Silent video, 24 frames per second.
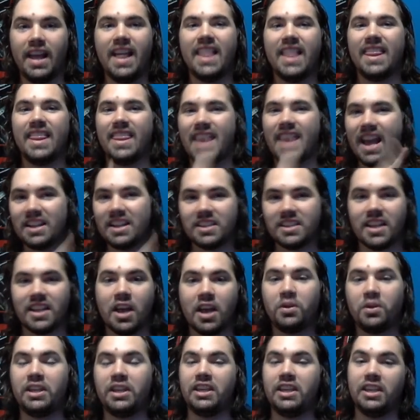That's
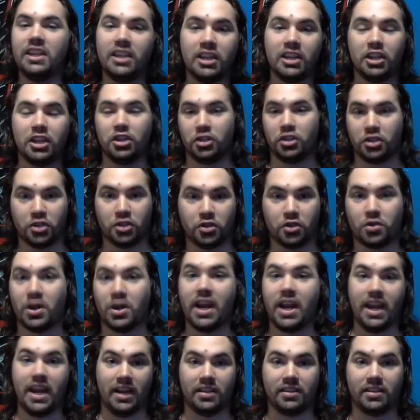how he
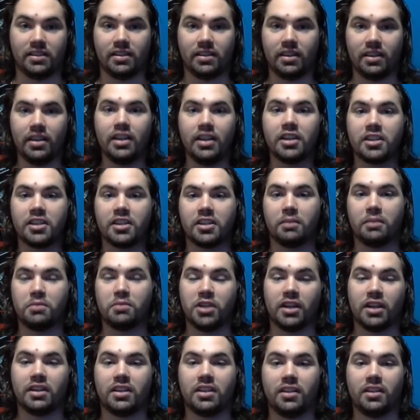constrains
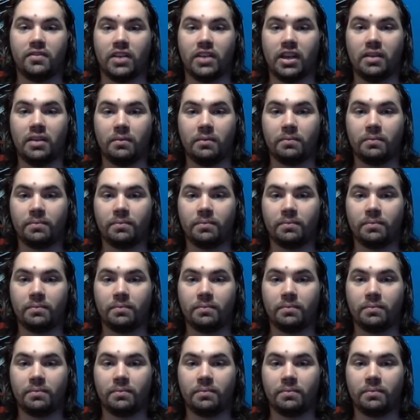subjectivity.